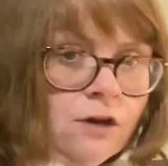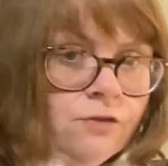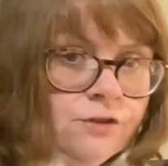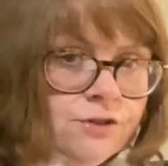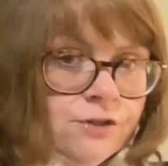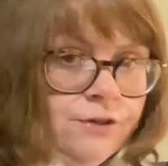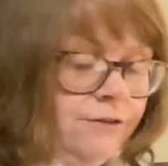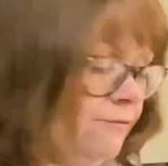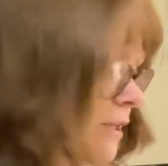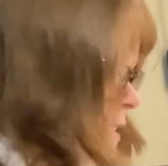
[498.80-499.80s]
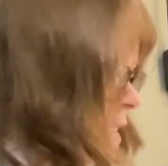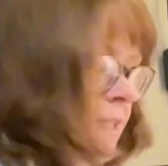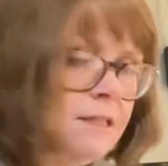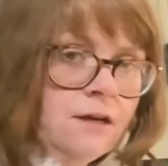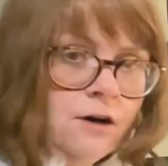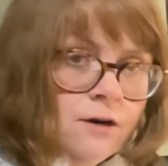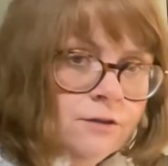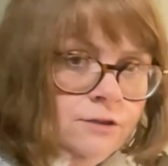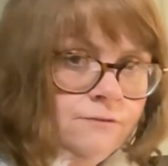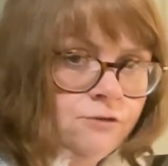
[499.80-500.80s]
on the surface, it's
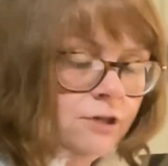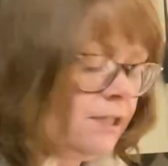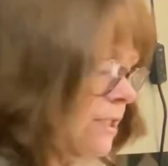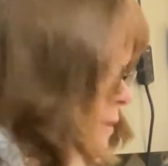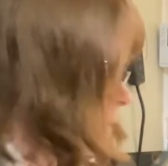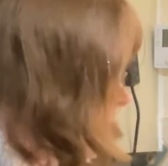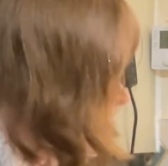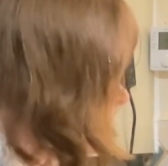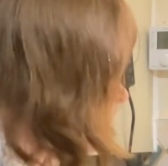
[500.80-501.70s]
gone, you've dried it away.